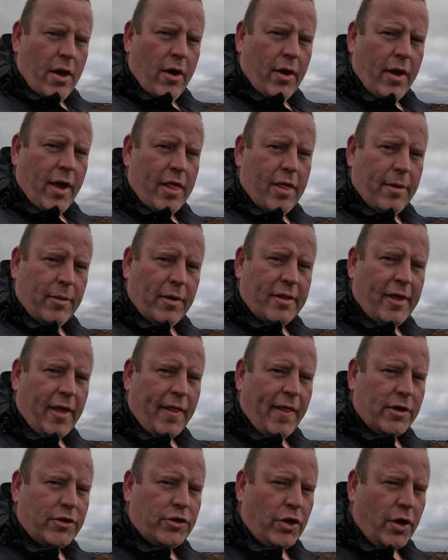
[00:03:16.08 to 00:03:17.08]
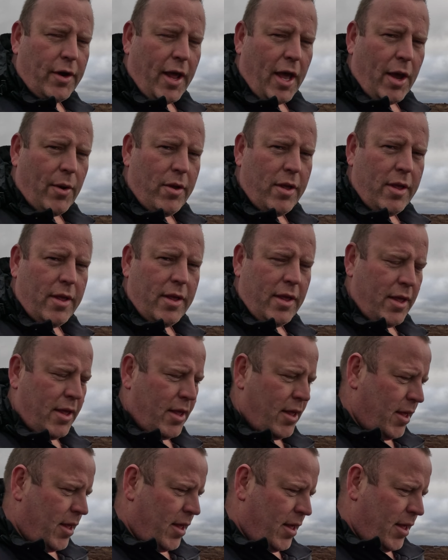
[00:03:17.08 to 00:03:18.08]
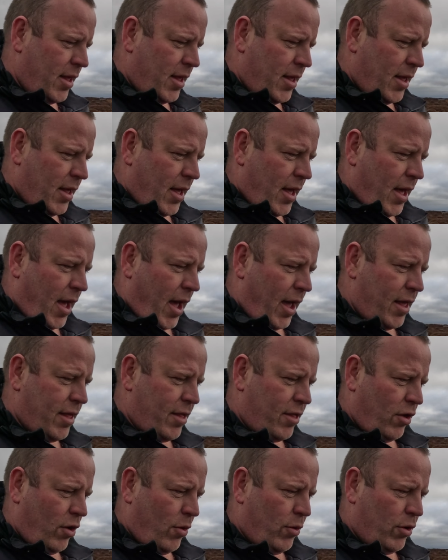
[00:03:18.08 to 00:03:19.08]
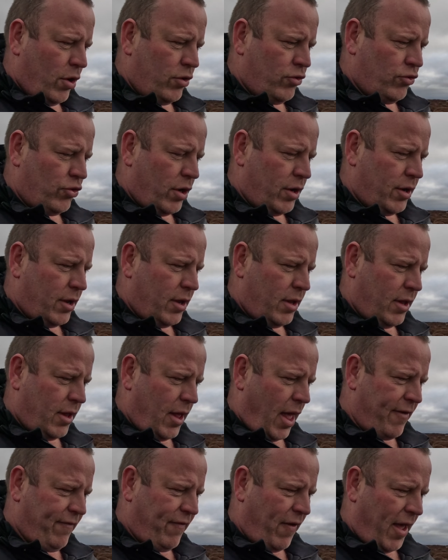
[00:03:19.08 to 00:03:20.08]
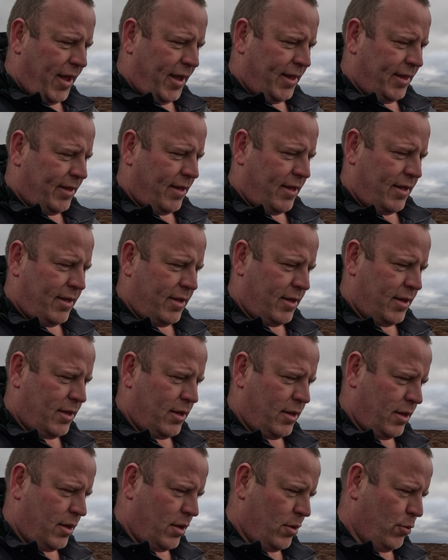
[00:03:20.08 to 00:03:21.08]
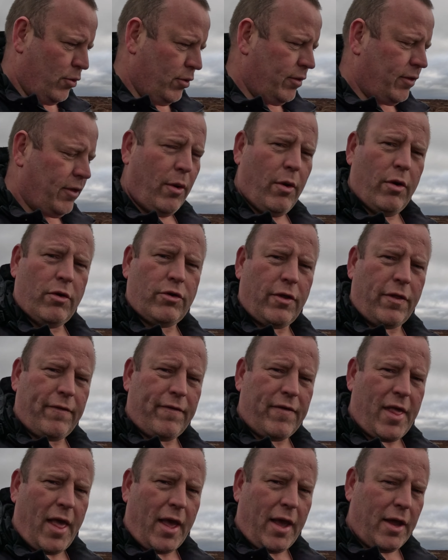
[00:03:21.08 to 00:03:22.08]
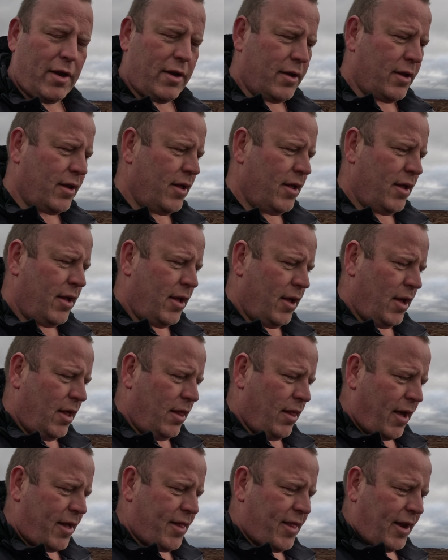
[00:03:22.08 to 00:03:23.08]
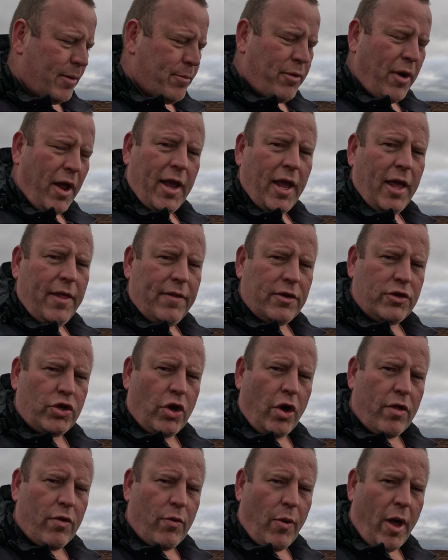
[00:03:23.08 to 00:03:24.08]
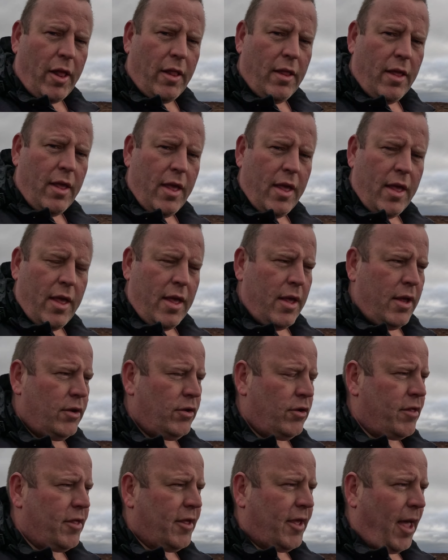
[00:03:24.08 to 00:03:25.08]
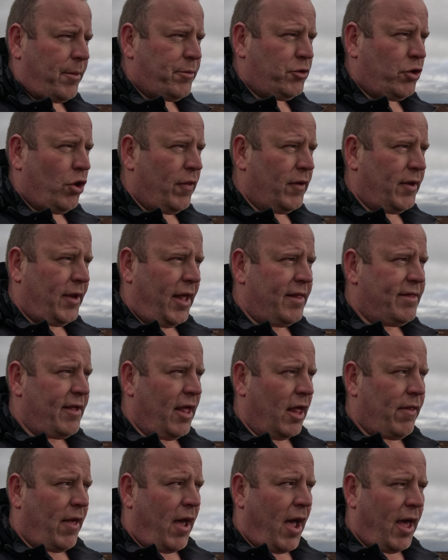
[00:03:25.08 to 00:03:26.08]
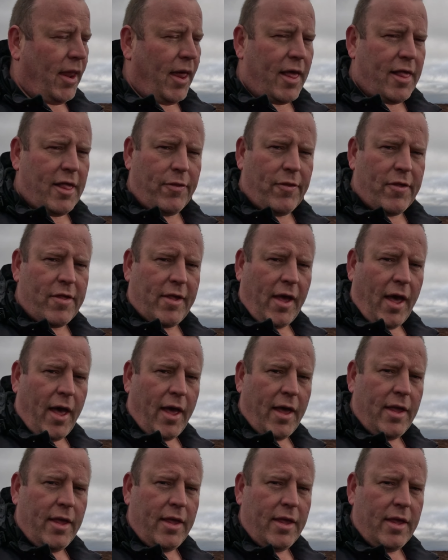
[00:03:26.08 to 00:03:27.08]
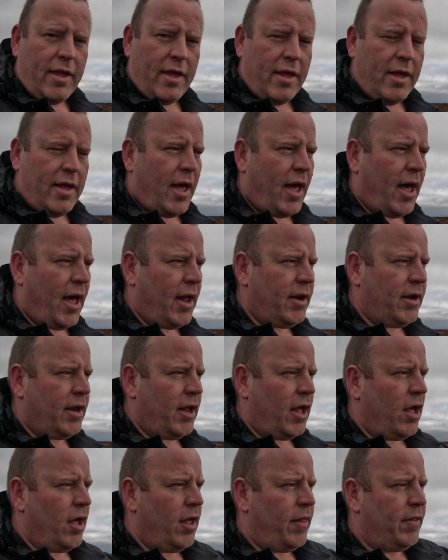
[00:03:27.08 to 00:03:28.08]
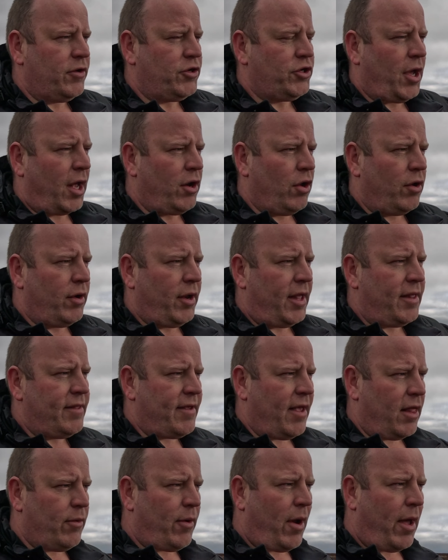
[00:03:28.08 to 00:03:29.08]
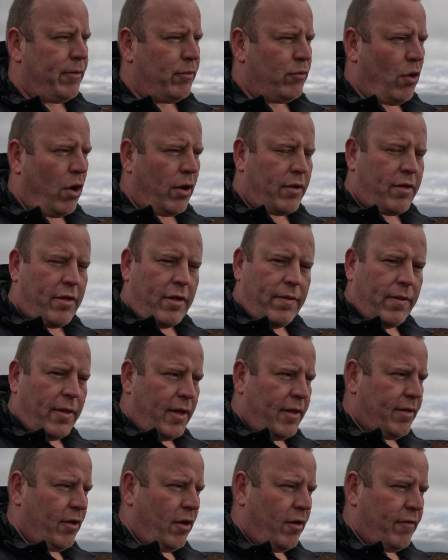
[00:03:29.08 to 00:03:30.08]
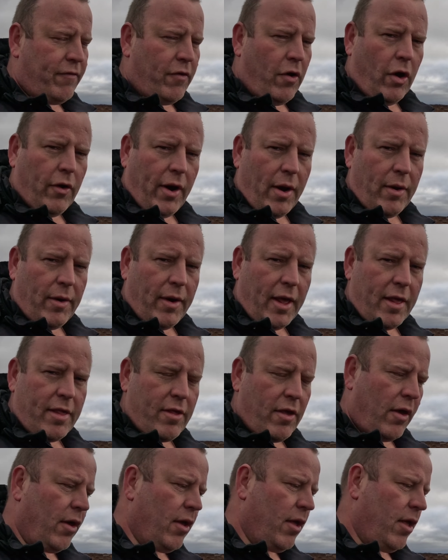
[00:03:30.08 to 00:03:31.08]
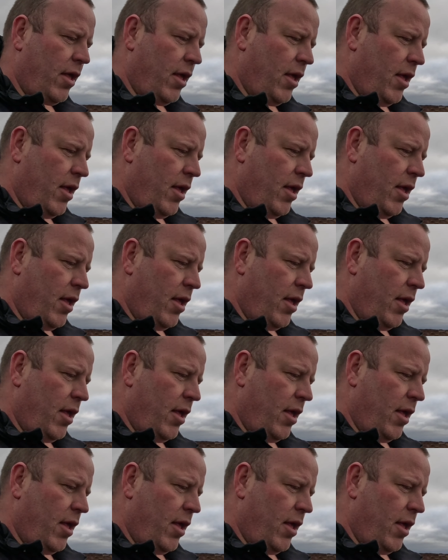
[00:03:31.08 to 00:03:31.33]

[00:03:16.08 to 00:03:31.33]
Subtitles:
Okay, so I'm going to take that shot now. ISO 100, f8, 1/200th of a second. Like I said, I'm bracketing the shot as well just to capture all the detail in the highlights in the sky, and in the shadow detail around the rocks and the sort of foreground here. So